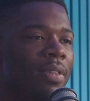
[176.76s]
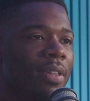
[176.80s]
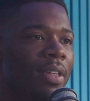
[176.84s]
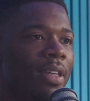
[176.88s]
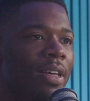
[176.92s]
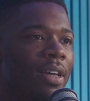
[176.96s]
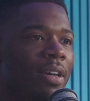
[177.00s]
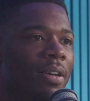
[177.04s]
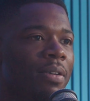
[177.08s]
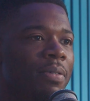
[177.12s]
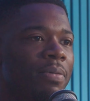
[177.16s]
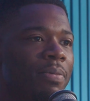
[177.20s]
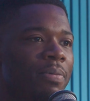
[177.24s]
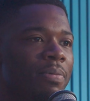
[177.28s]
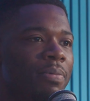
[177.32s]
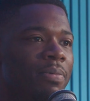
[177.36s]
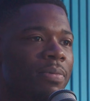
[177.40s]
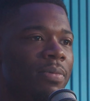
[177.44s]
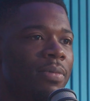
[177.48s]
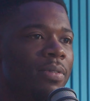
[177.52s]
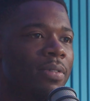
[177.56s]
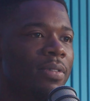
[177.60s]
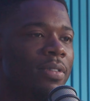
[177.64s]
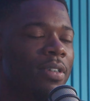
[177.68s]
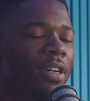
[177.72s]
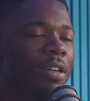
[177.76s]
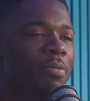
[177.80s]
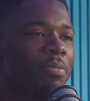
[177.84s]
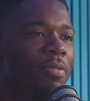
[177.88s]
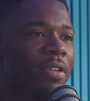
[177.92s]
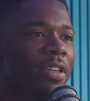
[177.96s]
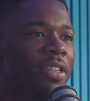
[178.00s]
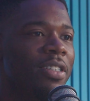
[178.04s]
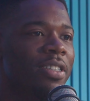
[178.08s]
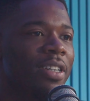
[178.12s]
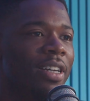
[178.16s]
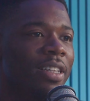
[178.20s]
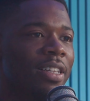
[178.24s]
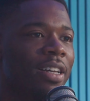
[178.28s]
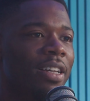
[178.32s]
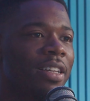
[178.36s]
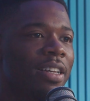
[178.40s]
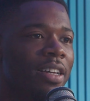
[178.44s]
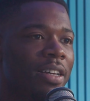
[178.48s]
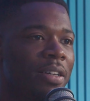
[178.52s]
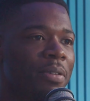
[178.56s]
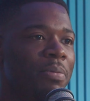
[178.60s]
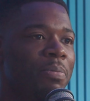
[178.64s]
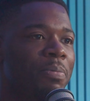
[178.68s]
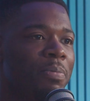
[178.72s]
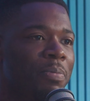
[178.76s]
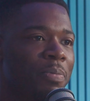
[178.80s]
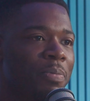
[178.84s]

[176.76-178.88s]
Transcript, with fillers: yeah. in a different way. I so appreciate that. Yeah.